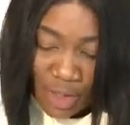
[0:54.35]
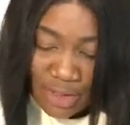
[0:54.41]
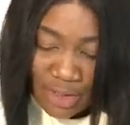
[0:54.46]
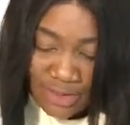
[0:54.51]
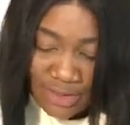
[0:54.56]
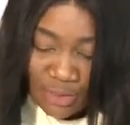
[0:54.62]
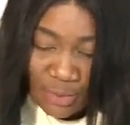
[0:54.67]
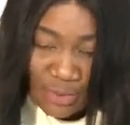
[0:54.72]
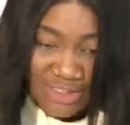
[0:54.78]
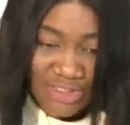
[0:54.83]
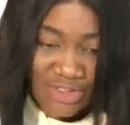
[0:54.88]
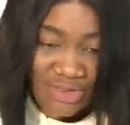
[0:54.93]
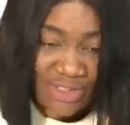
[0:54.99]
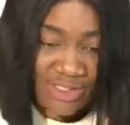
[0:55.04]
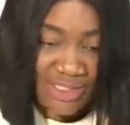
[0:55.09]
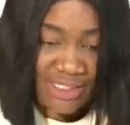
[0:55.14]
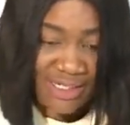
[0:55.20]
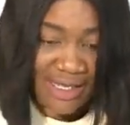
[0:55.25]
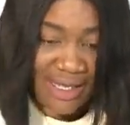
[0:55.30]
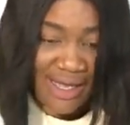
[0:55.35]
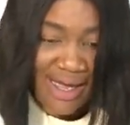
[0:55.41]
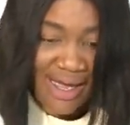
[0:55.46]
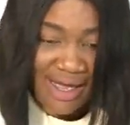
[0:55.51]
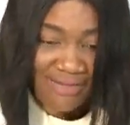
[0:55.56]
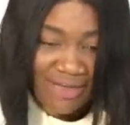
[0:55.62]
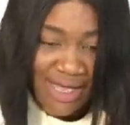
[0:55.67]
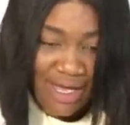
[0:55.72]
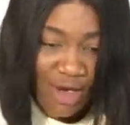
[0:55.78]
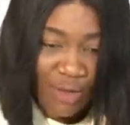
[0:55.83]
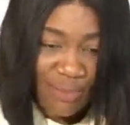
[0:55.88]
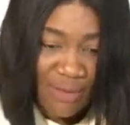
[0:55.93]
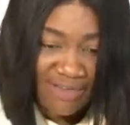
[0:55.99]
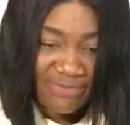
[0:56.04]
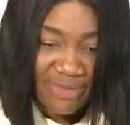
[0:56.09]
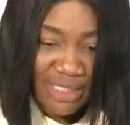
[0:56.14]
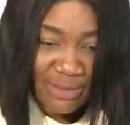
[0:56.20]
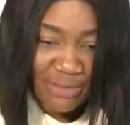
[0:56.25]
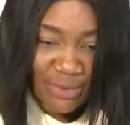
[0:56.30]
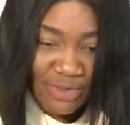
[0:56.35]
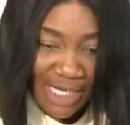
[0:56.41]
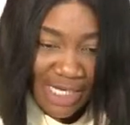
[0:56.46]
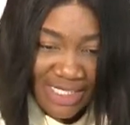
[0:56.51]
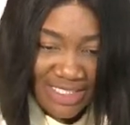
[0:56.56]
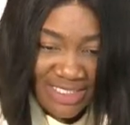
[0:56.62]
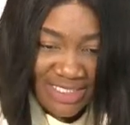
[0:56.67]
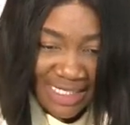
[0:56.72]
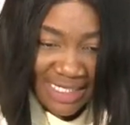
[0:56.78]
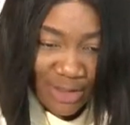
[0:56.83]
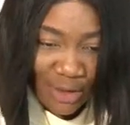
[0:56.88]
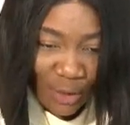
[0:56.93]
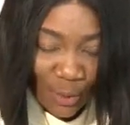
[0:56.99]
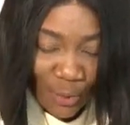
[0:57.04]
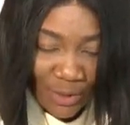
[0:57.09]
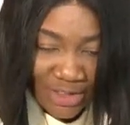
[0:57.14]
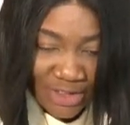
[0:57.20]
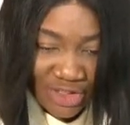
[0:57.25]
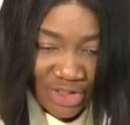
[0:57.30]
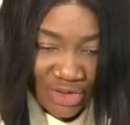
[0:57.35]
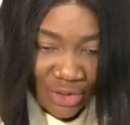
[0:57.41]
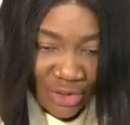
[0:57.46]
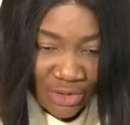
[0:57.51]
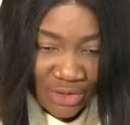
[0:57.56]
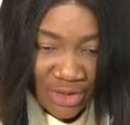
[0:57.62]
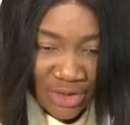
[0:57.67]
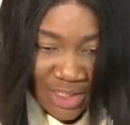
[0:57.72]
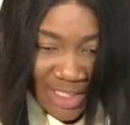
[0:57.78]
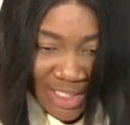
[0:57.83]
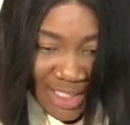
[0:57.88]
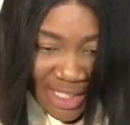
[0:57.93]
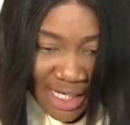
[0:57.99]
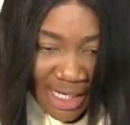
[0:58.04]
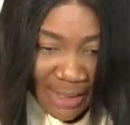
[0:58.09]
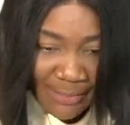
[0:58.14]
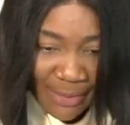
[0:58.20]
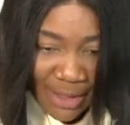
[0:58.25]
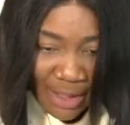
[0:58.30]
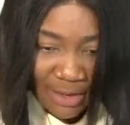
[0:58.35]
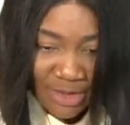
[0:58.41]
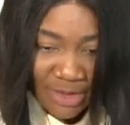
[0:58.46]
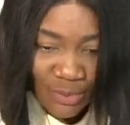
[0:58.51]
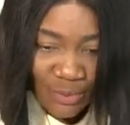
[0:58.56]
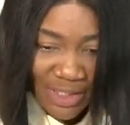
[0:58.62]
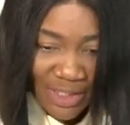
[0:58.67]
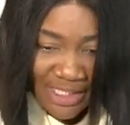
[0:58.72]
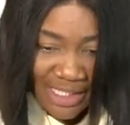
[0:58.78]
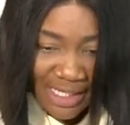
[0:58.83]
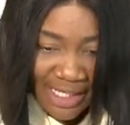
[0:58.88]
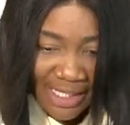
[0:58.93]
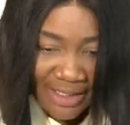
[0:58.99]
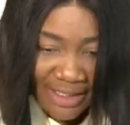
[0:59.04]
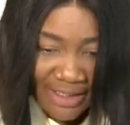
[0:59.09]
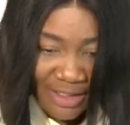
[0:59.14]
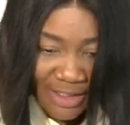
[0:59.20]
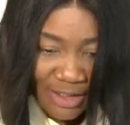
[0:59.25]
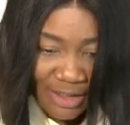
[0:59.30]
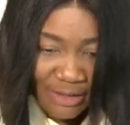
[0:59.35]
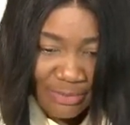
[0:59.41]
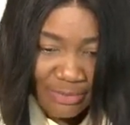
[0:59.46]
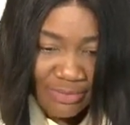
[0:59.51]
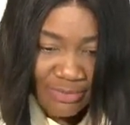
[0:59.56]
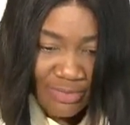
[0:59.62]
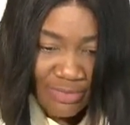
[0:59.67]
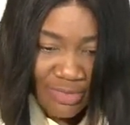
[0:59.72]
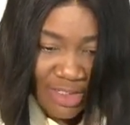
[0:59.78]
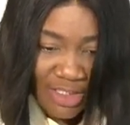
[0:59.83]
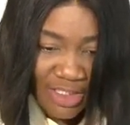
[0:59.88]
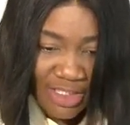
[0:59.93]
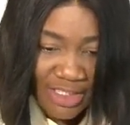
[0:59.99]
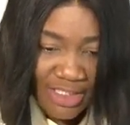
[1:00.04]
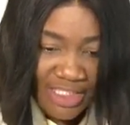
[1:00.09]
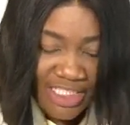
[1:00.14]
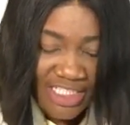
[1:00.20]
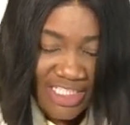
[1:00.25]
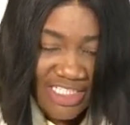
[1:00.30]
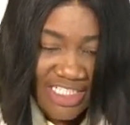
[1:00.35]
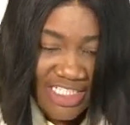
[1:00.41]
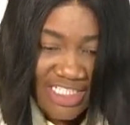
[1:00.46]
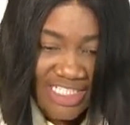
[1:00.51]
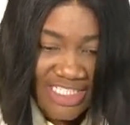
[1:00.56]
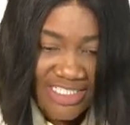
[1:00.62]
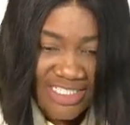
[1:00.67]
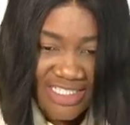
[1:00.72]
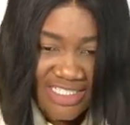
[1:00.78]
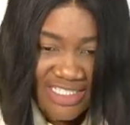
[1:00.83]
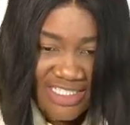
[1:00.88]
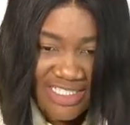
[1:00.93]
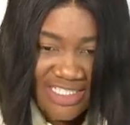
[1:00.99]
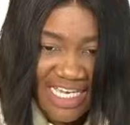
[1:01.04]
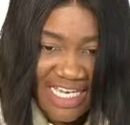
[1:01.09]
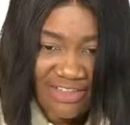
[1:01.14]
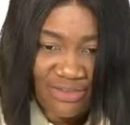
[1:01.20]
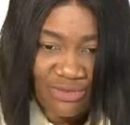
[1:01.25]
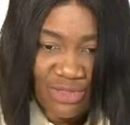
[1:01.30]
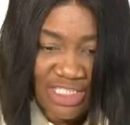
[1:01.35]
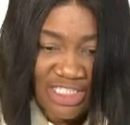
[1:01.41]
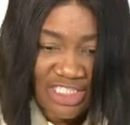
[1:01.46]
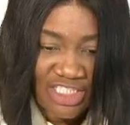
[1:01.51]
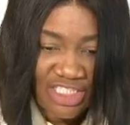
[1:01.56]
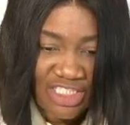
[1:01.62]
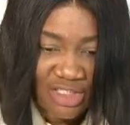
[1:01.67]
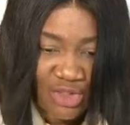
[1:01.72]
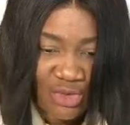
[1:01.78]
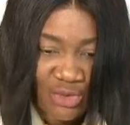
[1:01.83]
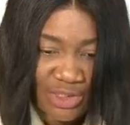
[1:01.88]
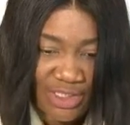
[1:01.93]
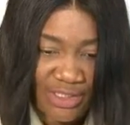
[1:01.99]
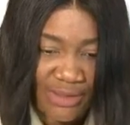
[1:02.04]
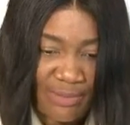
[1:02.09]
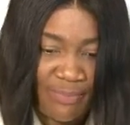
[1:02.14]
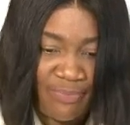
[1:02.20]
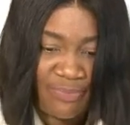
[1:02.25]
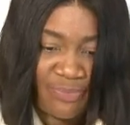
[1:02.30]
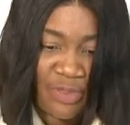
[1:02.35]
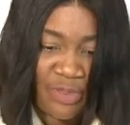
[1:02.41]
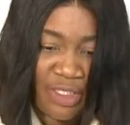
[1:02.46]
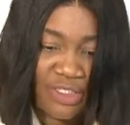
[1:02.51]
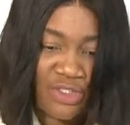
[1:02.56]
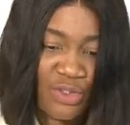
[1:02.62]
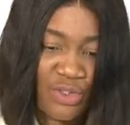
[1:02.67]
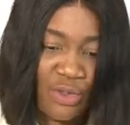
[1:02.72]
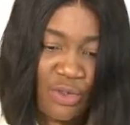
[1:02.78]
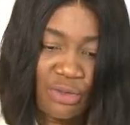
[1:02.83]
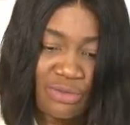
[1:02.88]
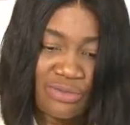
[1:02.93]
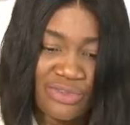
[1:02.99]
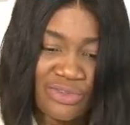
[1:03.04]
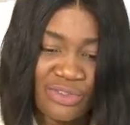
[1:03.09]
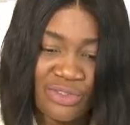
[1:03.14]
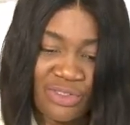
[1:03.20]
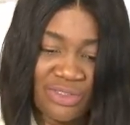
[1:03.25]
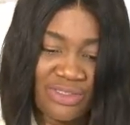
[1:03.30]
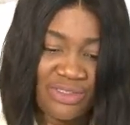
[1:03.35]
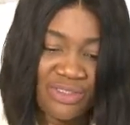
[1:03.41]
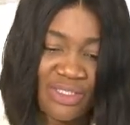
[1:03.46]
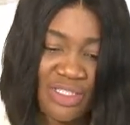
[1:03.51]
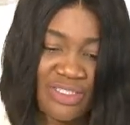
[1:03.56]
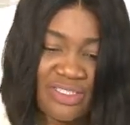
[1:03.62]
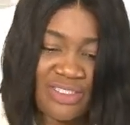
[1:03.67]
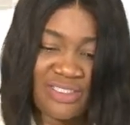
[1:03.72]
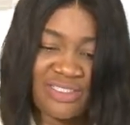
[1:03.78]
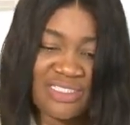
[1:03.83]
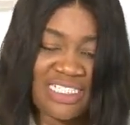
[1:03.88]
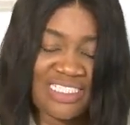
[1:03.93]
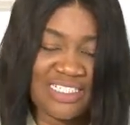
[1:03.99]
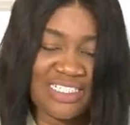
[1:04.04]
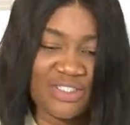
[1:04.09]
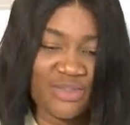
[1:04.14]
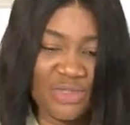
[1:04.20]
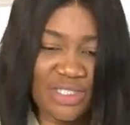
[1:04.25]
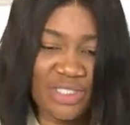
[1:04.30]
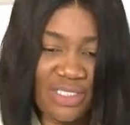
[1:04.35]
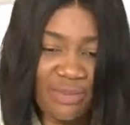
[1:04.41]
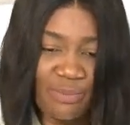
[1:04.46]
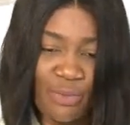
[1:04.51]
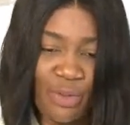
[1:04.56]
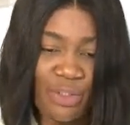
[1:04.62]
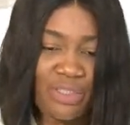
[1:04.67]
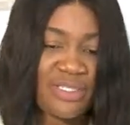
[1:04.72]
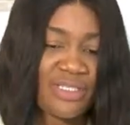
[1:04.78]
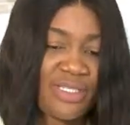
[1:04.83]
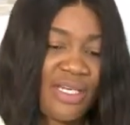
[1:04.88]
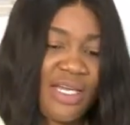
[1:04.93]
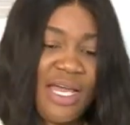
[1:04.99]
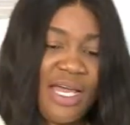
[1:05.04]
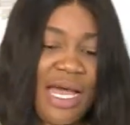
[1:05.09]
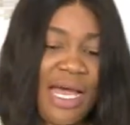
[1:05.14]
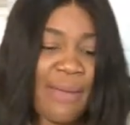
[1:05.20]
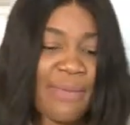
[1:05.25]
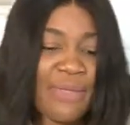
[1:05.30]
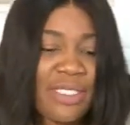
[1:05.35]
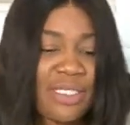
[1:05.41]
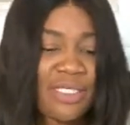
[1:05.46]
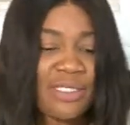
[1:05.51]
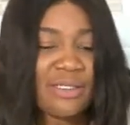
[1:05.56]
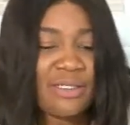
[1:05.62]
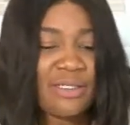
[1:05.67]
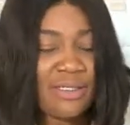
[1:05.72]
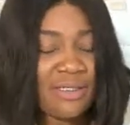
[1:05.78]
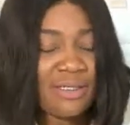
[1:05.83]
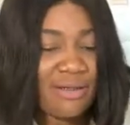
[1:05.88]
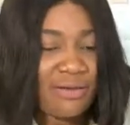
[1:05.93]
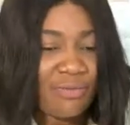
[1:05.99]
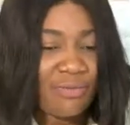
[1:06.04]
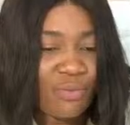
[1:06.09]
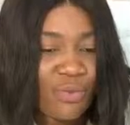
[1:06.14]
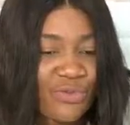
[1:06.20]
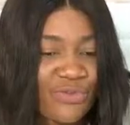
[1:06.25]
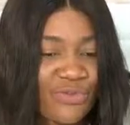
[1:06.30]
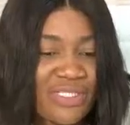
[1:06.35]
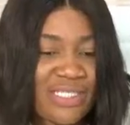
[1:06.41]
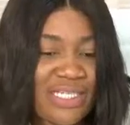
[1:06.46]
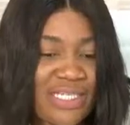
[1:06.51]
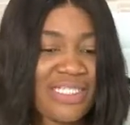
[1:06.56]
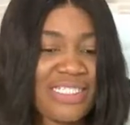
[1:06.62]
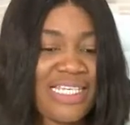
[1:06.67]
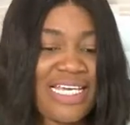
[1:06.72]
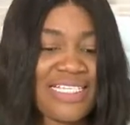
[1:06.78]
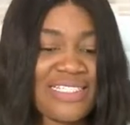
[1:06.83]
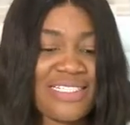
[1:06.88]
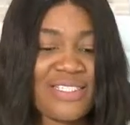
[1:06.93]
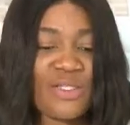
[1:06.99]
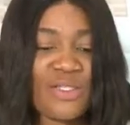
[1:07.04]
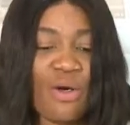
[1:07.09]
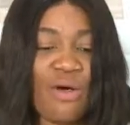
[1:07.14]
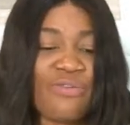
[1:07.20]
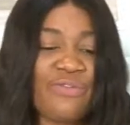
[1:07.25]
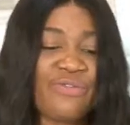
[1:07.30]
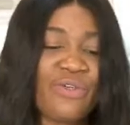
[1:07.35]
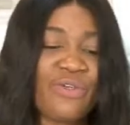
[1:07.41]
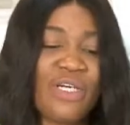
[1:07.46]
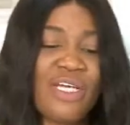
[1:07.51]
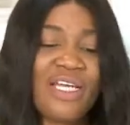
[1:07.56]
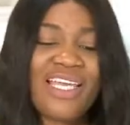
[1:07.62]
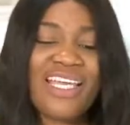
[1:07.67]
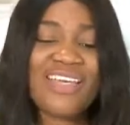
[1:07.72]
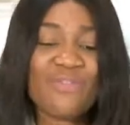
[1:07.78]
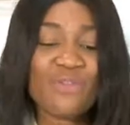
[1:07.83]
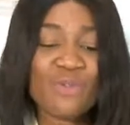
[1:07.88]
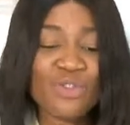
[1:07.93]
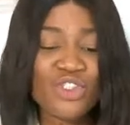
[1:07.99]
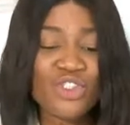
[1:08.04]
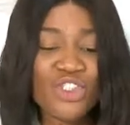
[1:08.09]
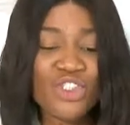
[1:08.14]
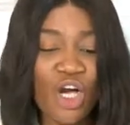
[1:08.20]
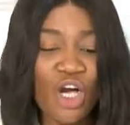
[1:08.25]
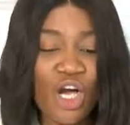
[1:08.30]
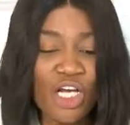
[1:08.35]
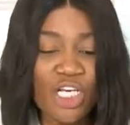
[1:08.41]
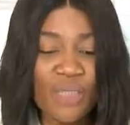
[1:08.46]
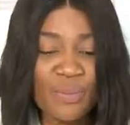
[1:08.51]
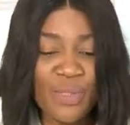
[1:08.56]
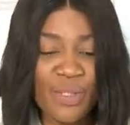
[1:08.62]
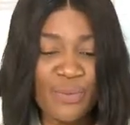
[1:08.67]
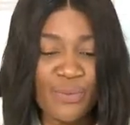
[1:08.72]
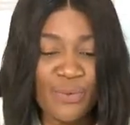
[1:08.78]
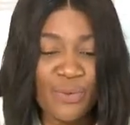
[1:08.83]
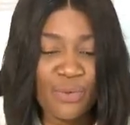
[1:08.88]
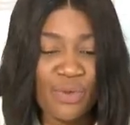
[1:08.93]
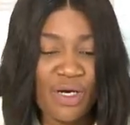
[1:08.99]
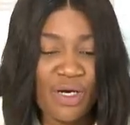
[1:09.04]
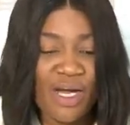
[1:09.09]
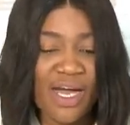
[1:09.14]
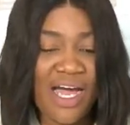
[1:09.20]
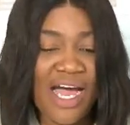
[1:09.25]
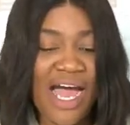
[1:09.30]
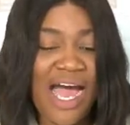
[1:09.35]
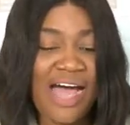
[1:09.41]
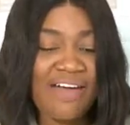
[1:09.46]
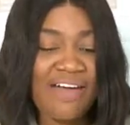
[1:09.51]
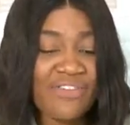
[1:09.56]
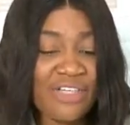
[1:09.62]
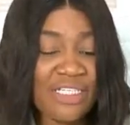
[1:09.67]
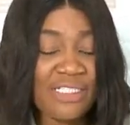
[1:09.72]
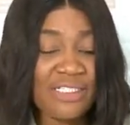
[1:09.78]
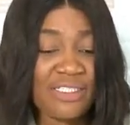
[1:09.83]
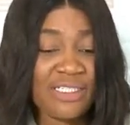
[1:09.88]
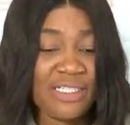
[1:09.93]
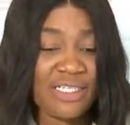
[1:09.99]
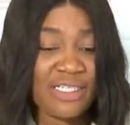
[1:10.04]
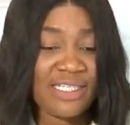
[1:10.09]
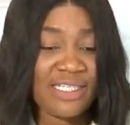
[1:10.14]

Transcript: one question that I have been able to answer your question about whether kidney disease hereditary. So not necessarily, but I mean, we've seen cases of even young people having